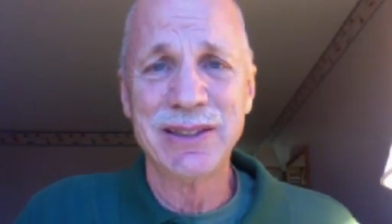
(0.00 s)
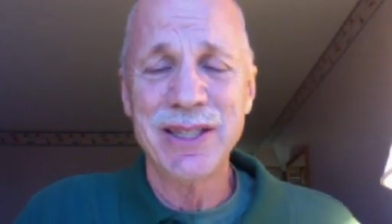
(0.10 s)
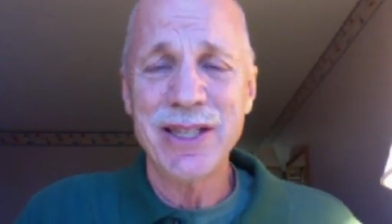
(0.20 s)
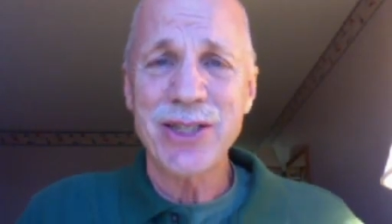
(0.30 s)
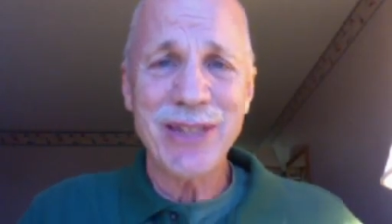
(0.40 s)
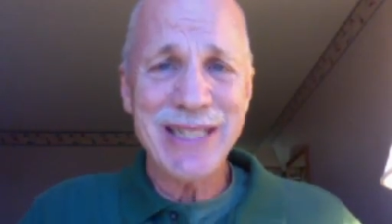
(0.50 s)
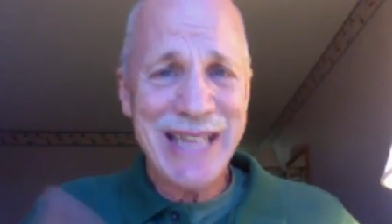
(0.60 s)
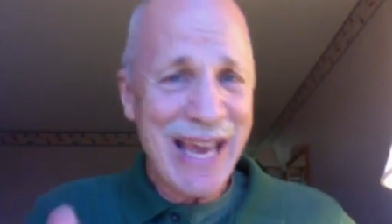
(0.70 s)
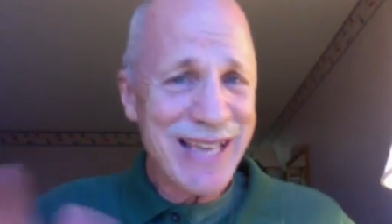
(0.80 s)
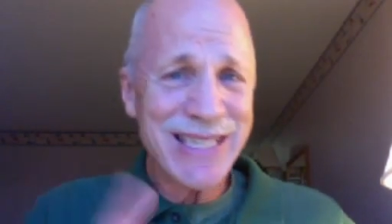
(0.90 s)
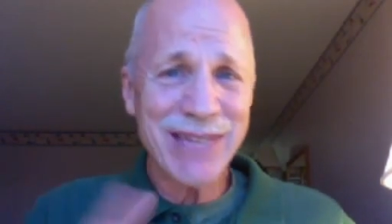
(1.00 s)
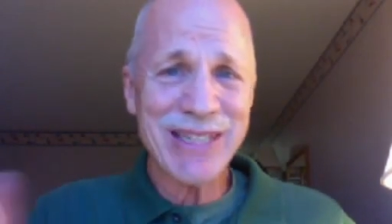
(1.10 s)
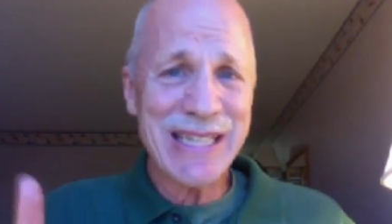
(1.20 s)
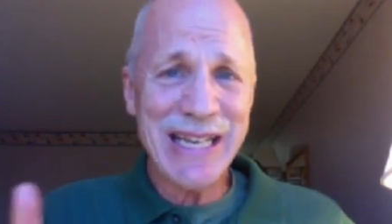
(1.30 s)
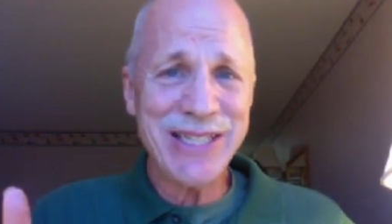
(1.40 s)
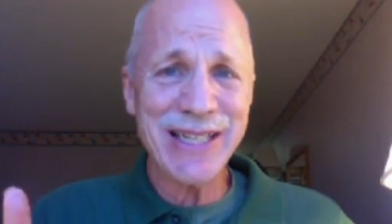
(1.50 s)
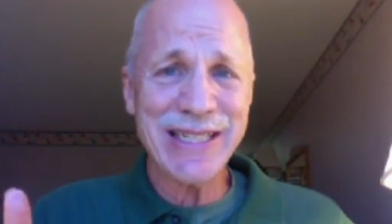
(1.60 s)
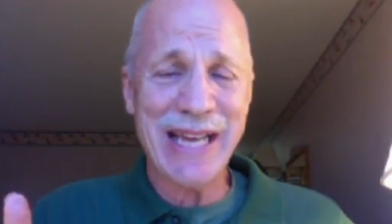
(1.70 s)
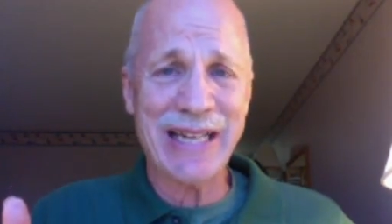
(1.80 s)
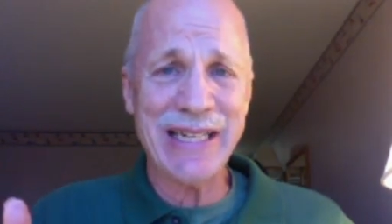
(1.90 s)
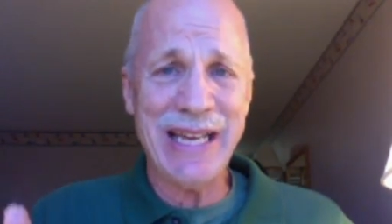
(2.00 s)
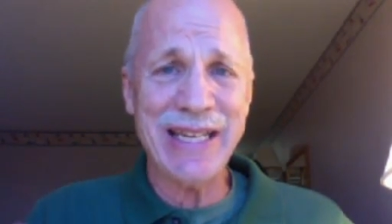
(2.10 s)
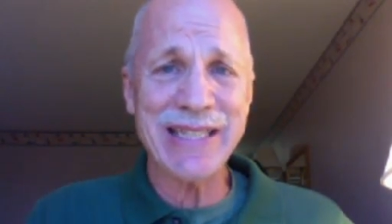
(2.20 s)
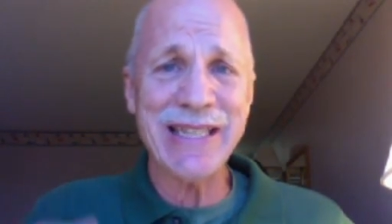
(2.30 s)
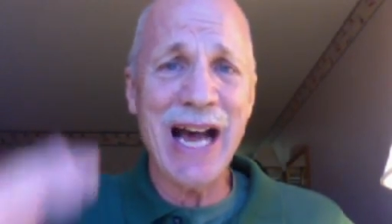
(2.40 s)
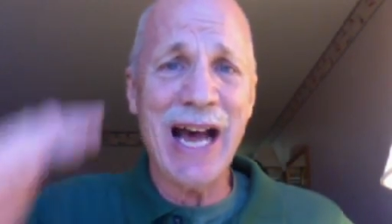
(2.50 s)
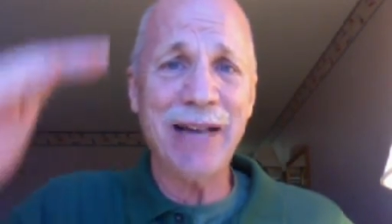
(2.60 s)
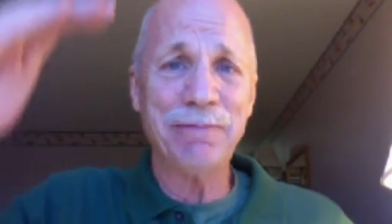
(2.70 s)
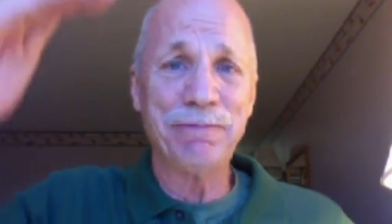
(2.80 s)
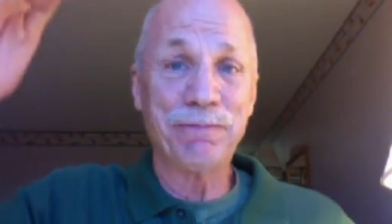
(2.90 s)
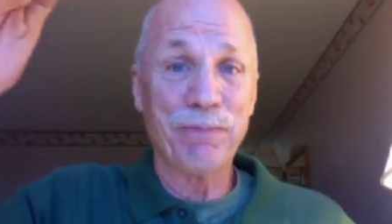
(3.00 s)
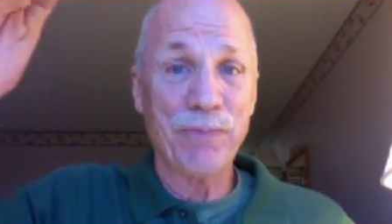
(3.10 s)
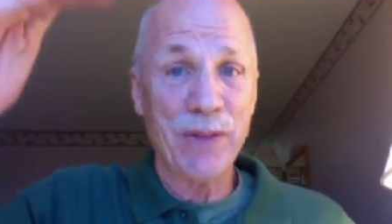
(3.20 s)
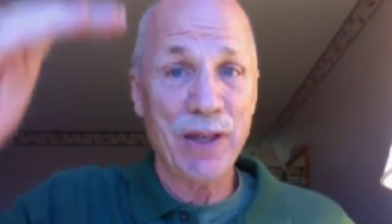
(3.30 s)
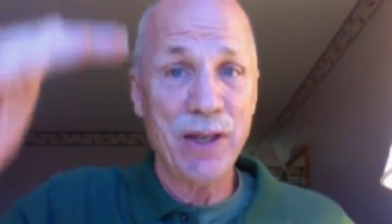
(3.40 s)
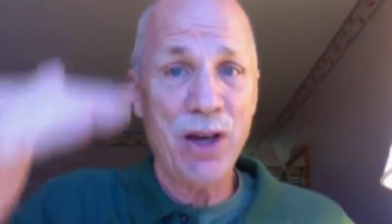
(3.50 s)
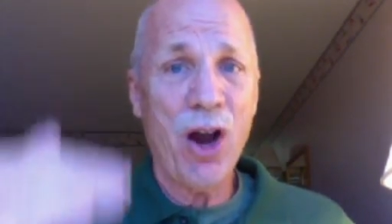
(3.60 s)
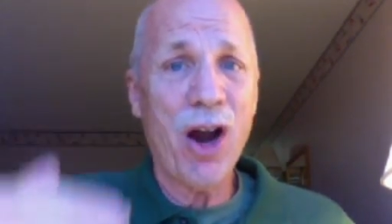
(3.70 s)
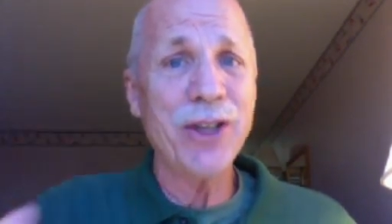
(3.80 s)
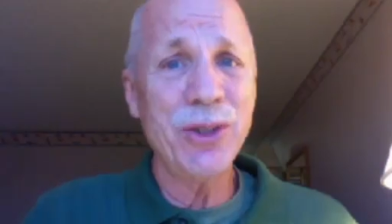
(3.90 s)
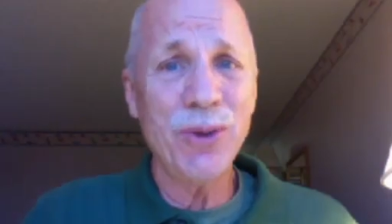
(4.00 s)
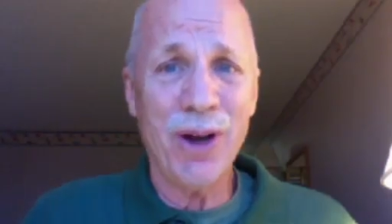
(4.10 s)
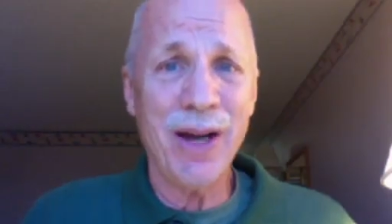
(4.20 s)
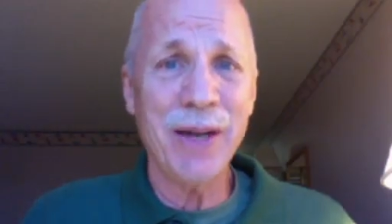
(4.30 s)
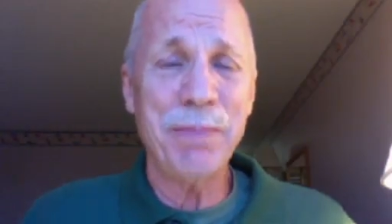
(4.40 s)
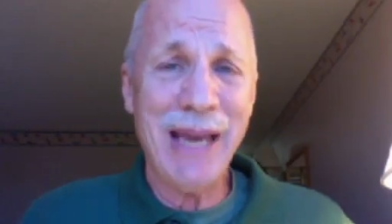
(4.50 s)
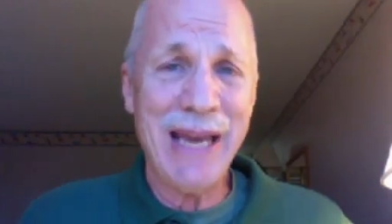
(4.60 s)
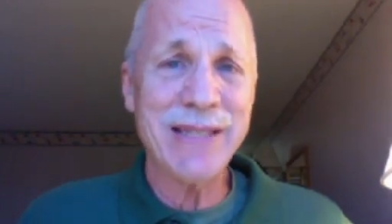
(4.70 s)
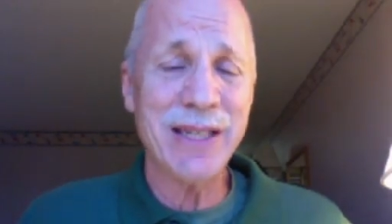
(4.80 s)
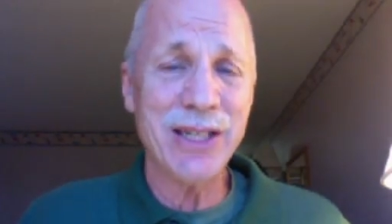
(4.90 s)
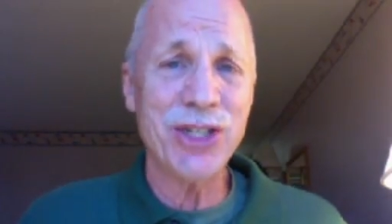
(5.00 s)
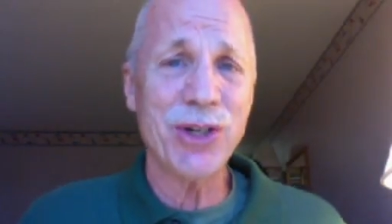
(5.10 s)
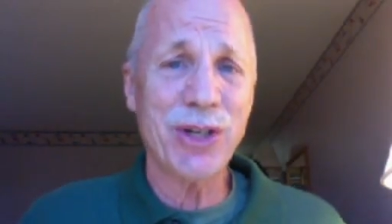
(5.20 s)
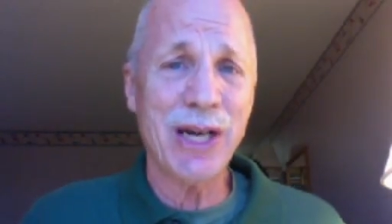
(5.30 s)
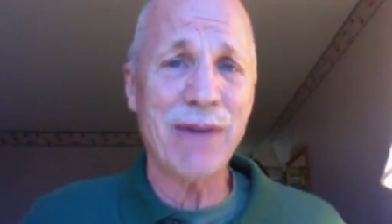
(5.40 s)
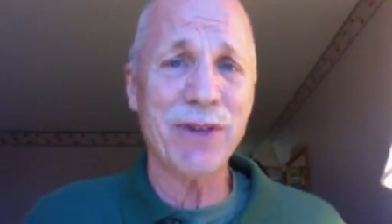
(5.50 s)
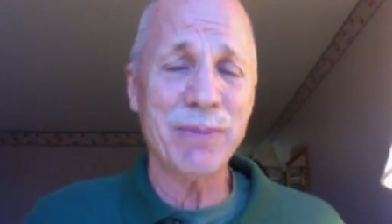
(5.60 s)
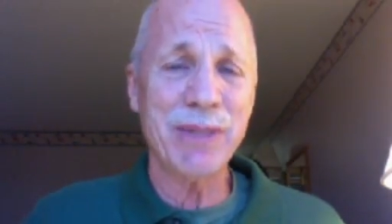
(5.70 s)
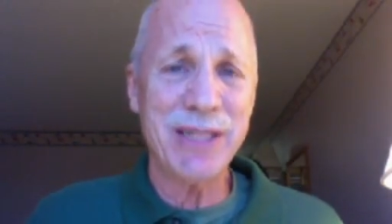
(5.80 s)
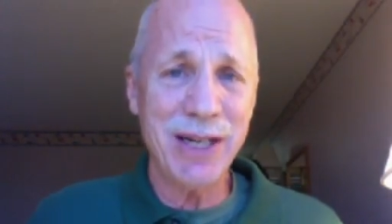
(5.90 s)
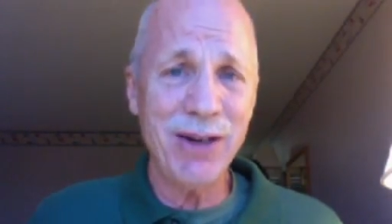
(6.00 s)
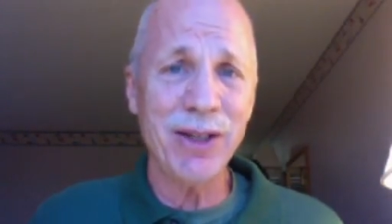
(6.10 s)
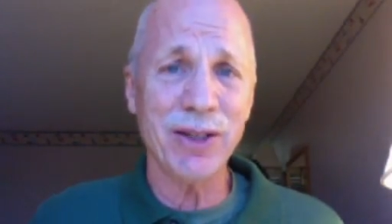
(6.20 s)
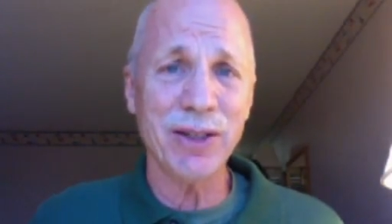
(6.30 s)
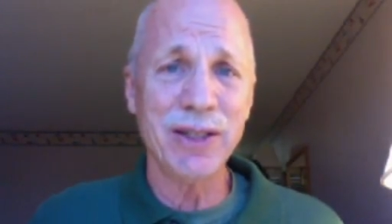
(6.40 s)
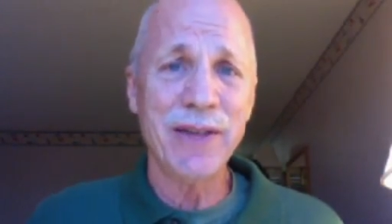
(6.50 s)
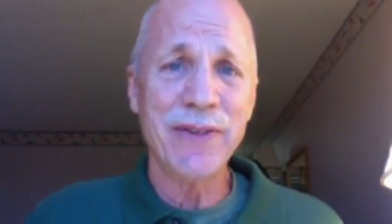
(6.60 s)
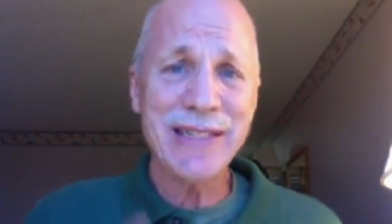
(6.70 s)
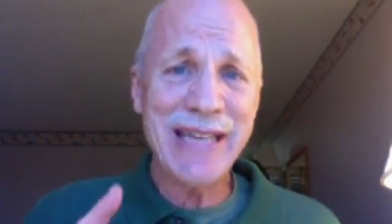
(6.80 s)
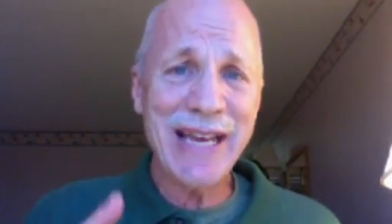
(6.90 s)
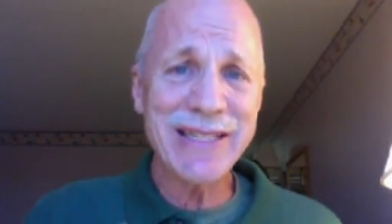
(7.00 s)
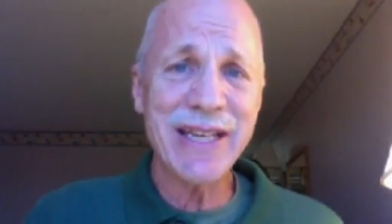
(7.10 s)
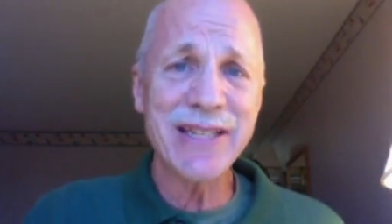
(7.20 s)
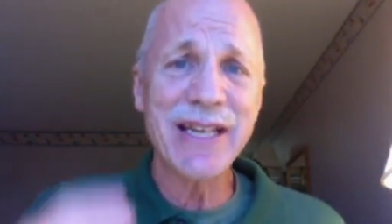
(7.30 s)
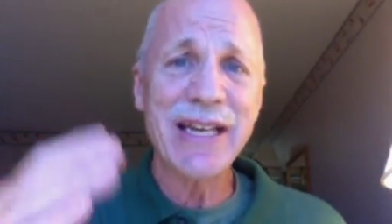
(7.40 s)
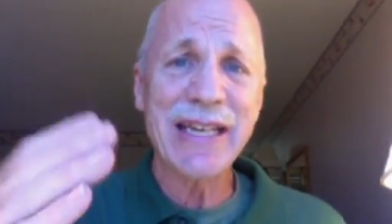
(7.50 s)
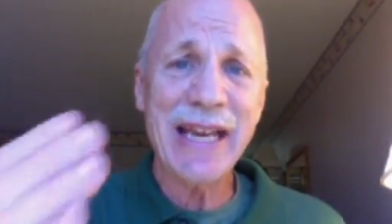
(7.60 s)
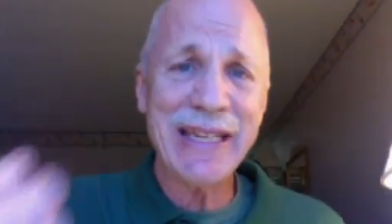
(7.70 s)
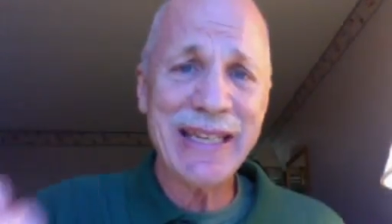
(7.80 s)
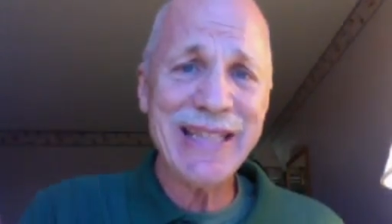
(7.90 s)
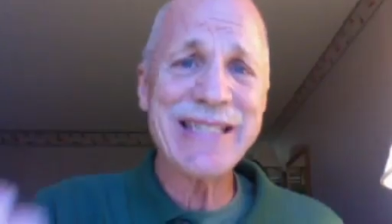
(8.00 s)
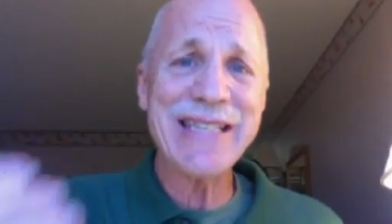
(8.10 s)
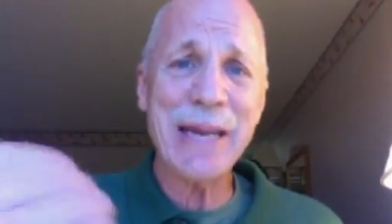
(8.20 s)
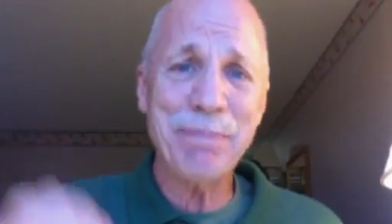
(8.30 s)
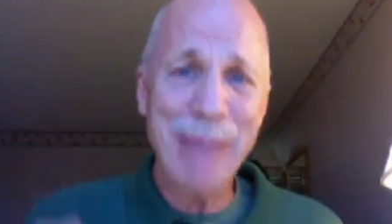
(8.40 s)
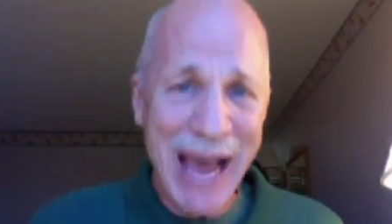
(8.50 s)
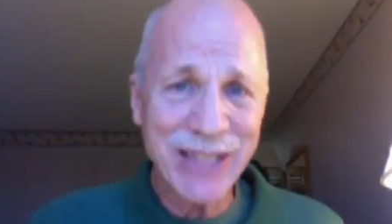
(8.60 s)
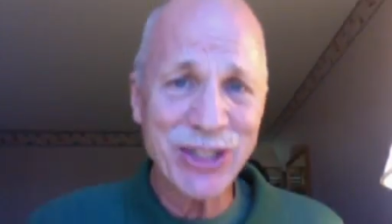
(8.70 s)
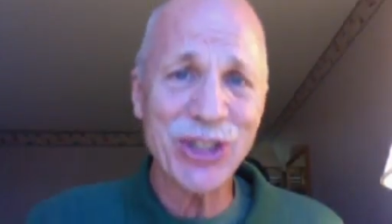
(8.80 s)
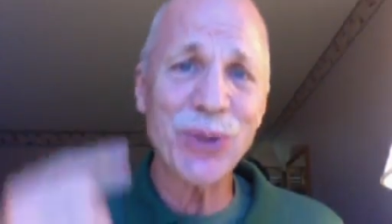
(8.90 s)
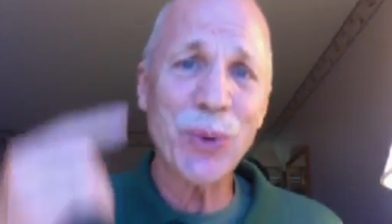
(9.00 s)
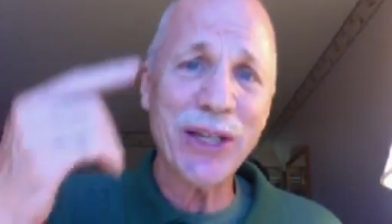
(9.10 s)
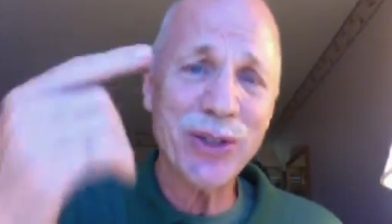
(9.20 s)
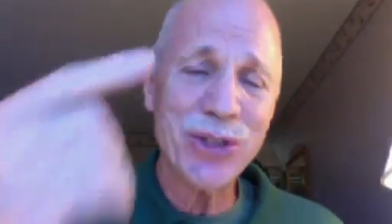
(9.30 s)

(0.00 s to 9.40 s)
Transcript: So the test of a teaching technique is not, are you on pace and did you cover the material? The test is, can a kid say back to you what you